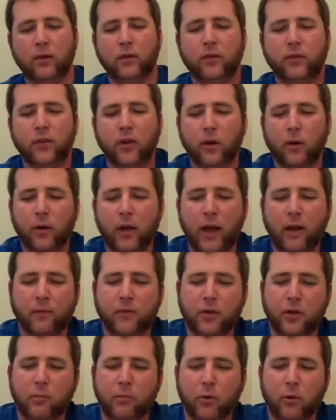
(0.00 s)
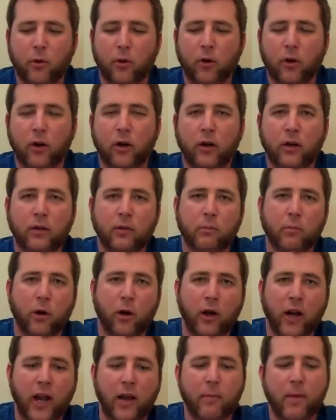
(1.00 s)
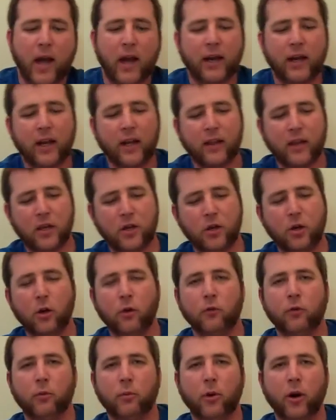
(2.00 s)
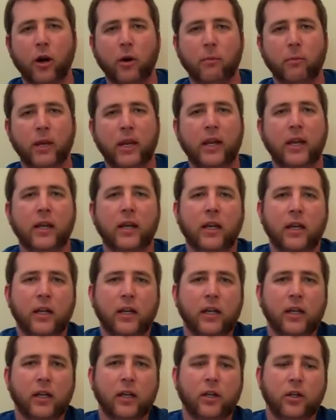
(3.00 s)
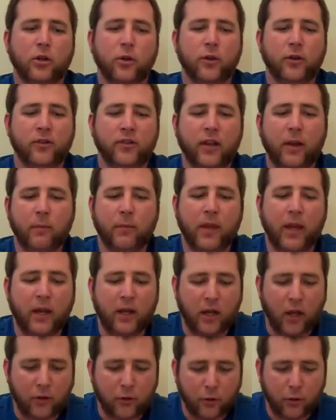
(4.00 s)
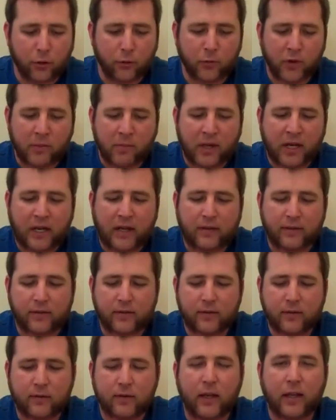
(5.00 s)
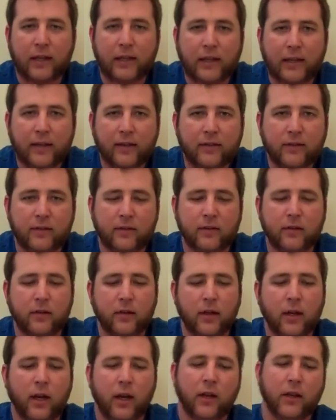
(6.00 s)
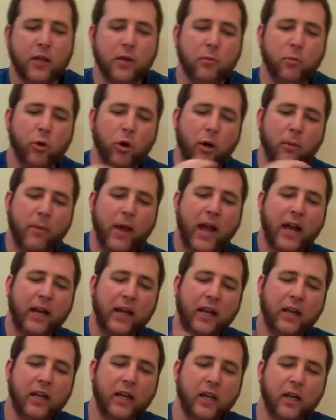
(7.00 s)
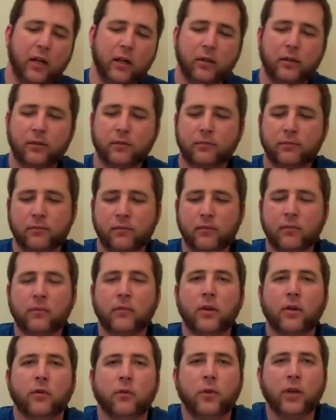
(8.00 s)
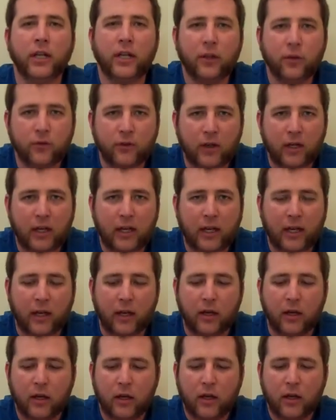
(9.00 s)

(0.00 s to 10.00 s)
So after you pour part A back in, then you go for part B, do the same thing, another 3 minutes at least, and then you pour it back in here, reuse it again.